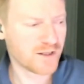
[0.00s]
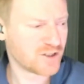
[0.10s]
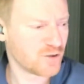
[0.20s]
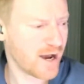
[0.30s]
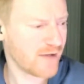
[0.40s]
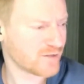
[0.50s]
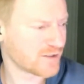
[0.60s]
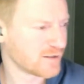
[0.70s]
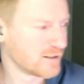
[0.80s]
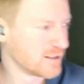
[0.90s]
2
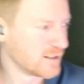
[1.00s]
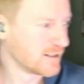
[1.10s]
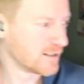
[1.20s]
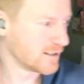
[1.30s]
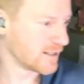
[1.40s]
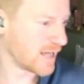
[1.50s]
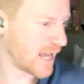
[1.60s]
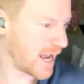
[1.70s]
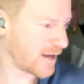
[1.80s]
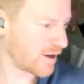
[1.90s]
F's.
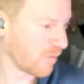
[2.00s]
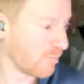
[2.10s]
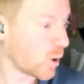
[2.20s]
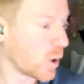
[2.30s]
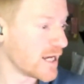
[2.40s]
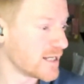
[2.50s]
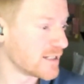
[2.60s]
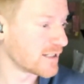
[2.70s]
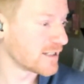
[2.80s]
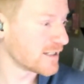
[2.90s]
And our
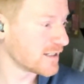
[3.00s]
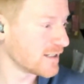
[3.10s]
boys